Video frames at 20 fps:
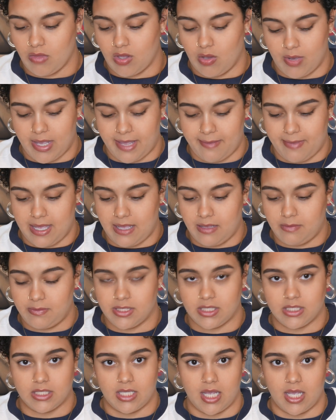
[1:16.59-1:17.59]
Okay, babe,
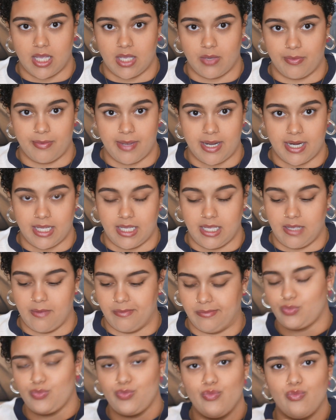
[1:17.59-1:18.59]
like, ready.
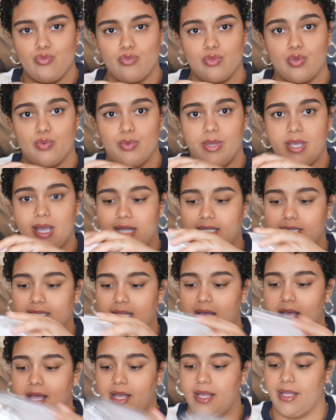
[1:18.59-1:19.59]
We got
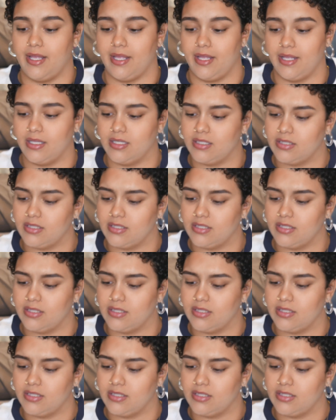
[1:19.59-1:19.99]
the